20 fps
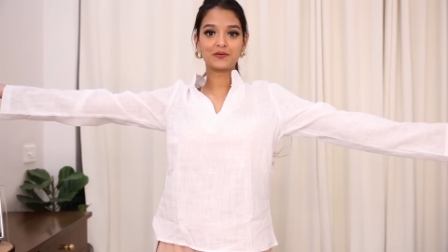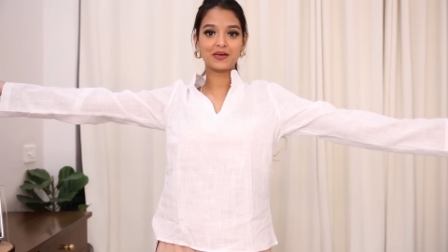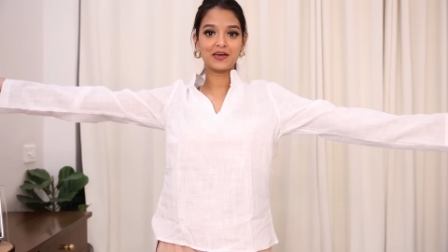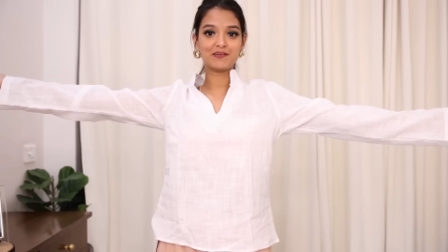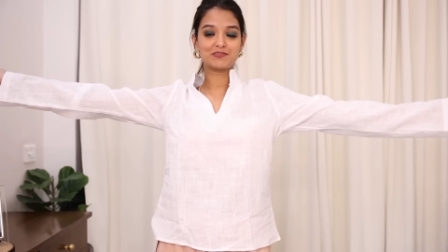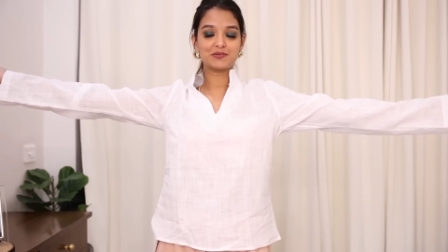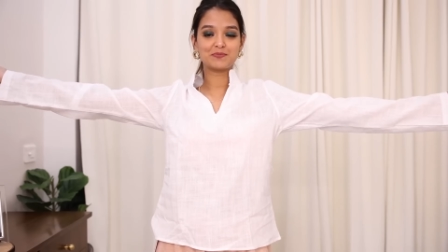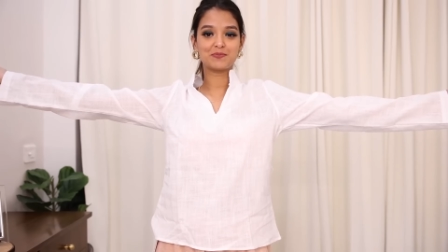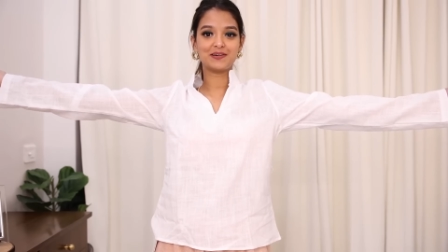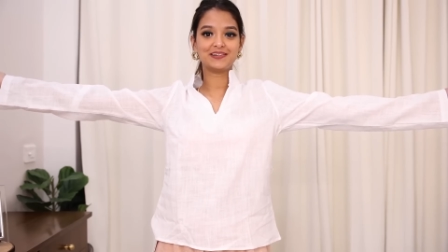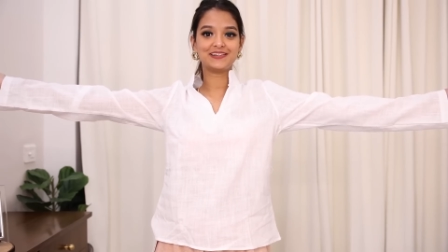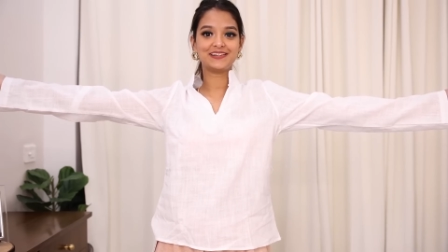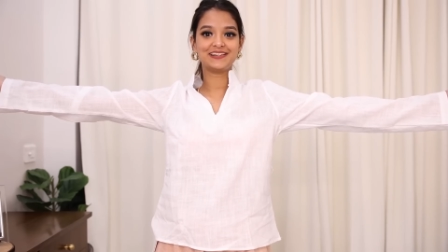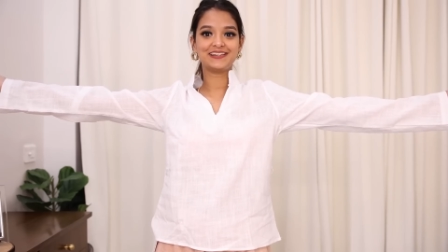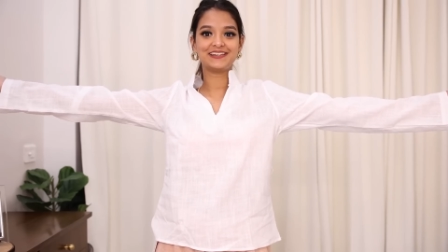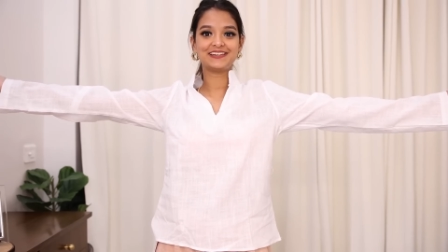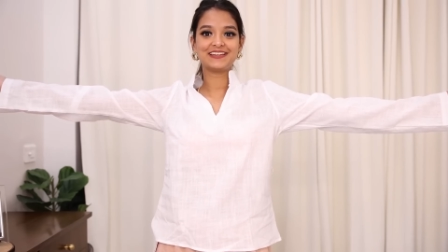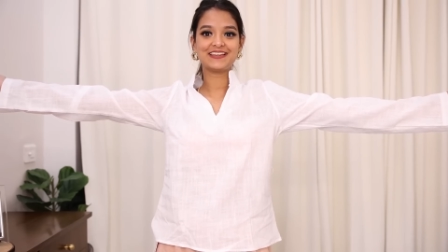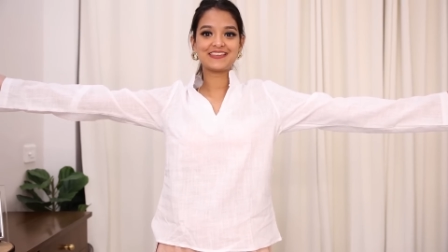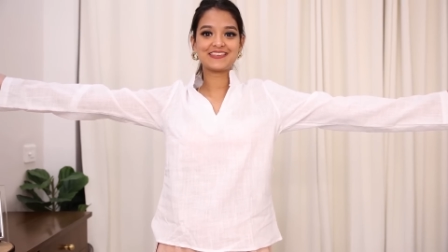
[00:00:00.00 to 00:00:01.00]
Okay,
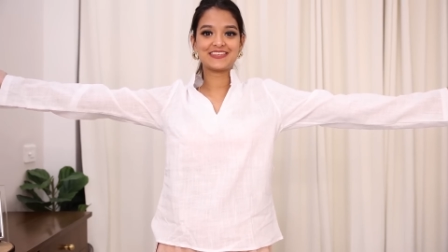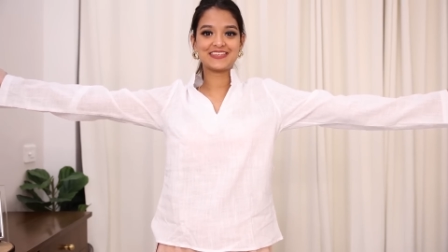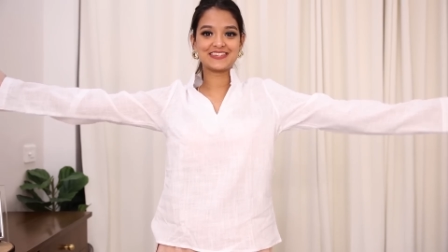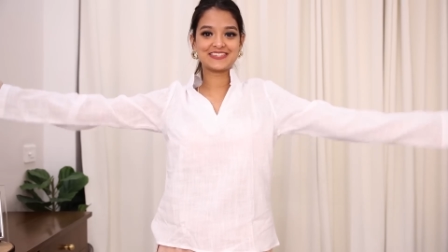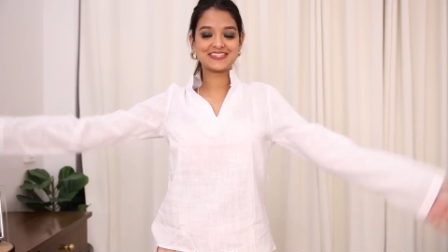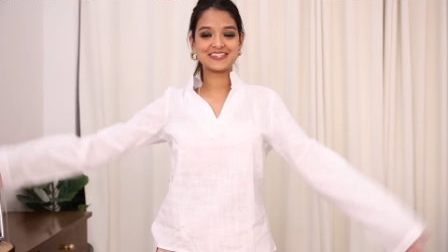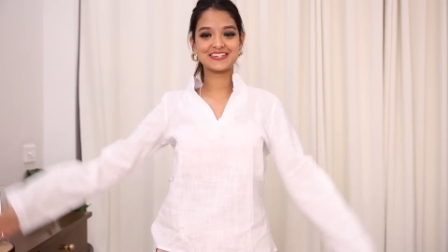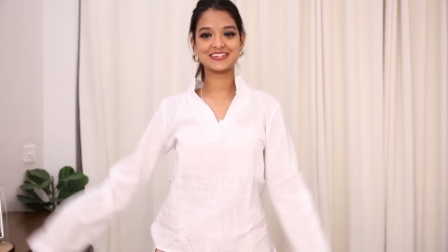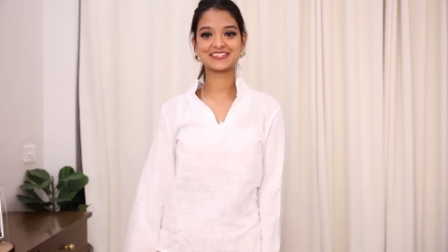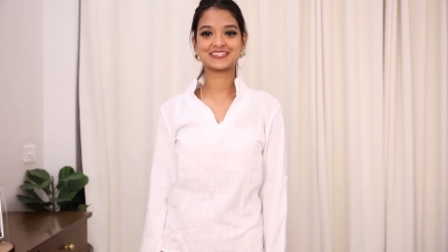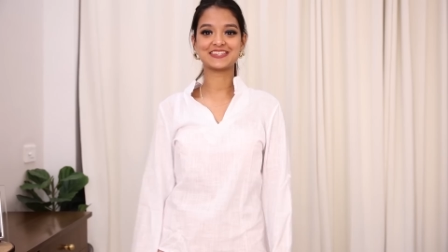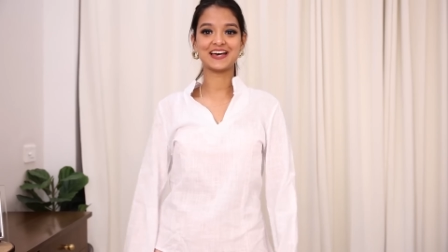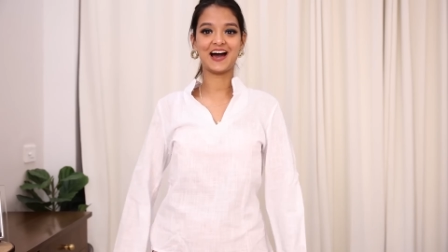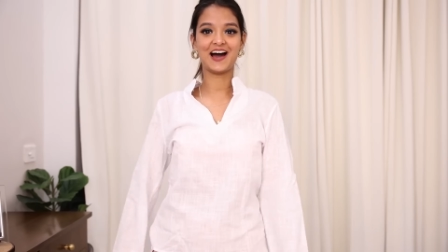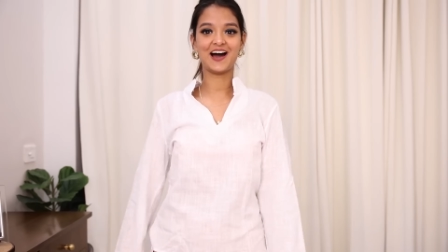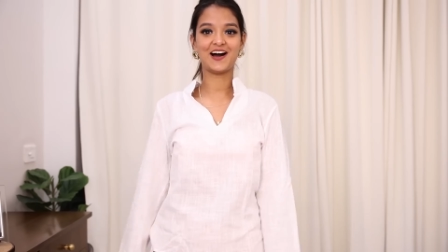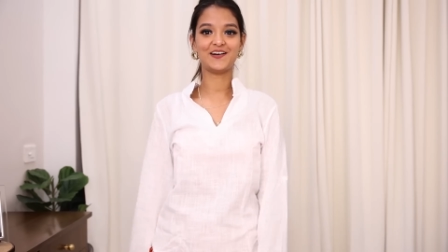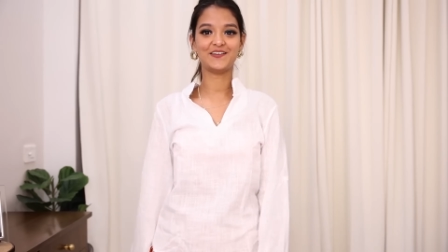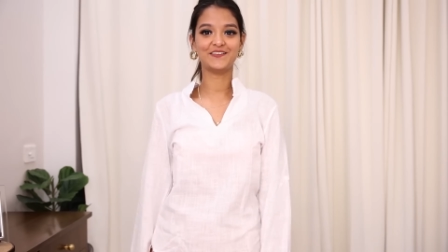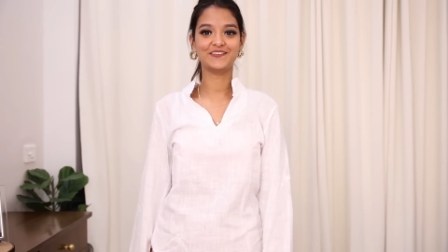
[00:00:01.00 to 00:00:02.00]
everybody, this is
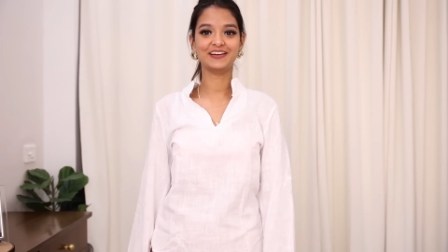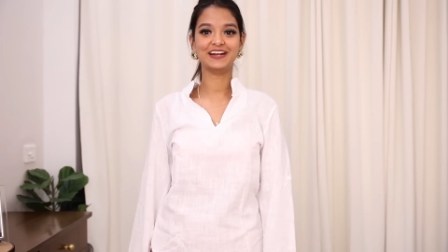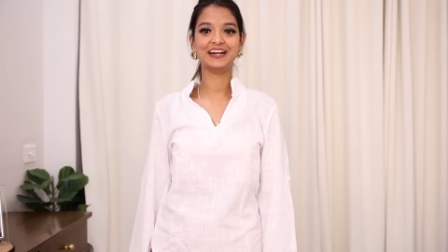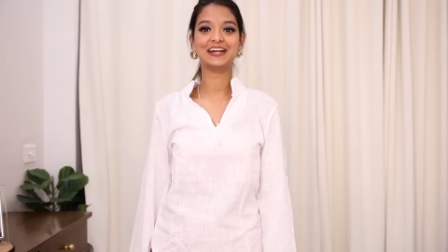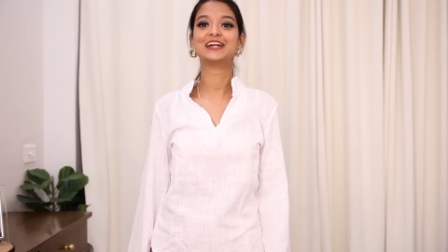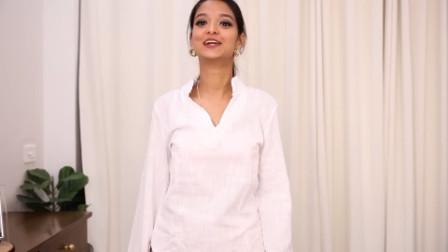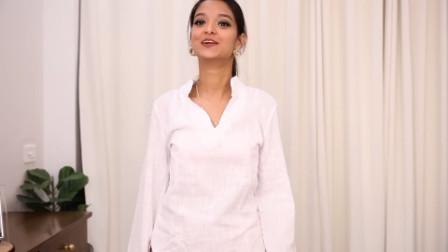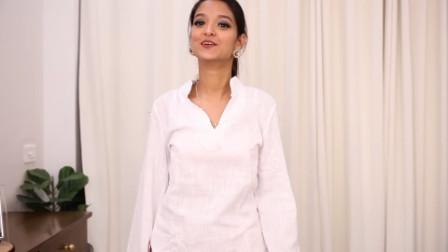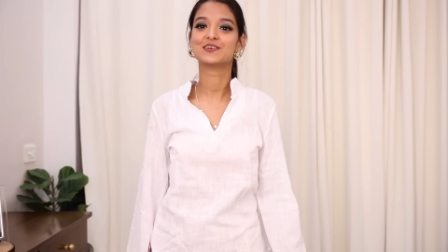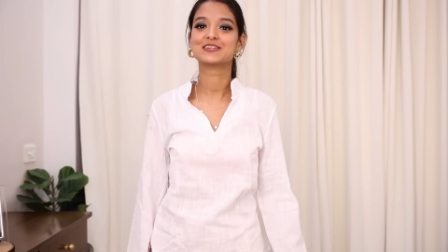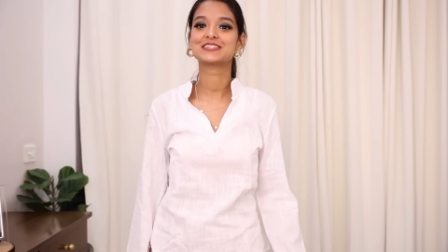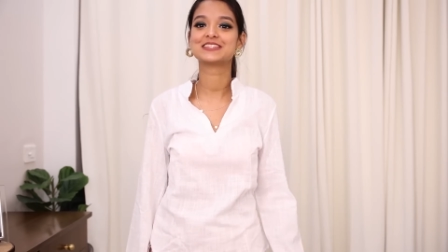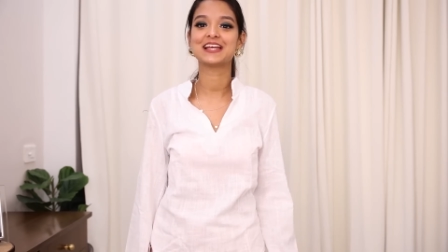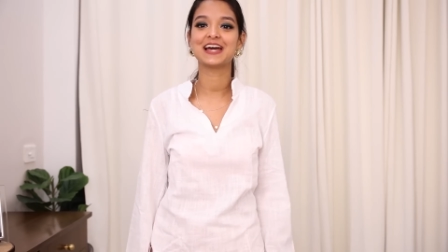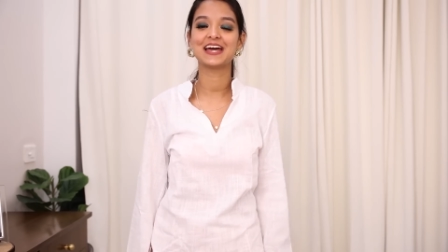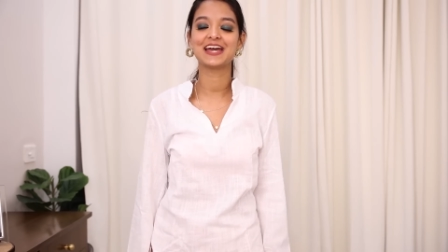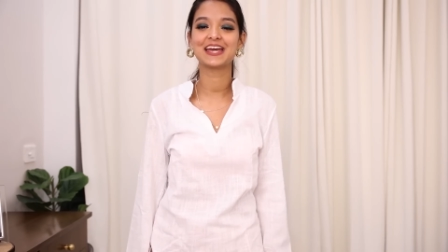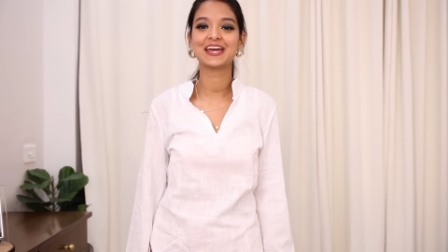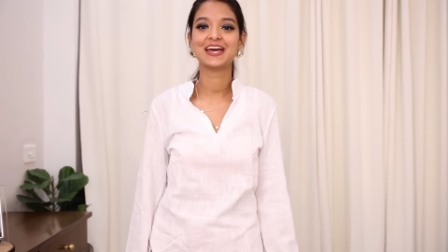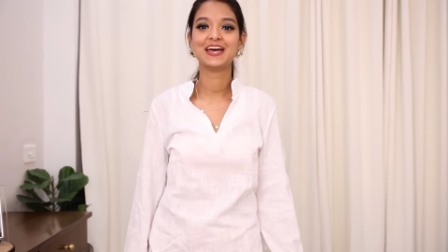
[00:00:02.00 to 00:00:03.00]
how it looks
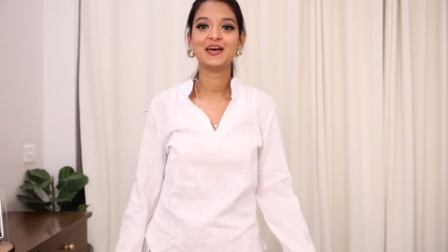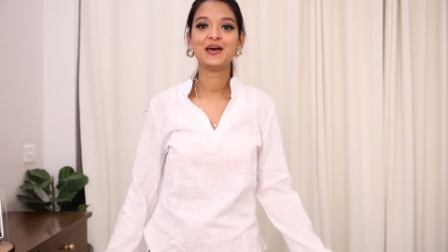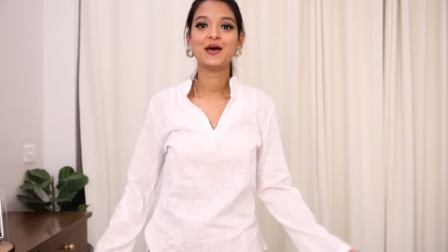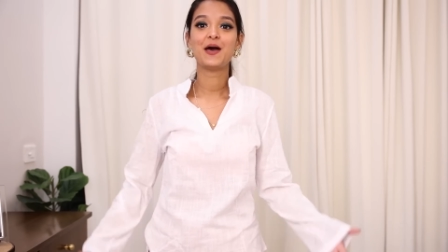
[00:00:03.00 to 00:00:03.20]
like.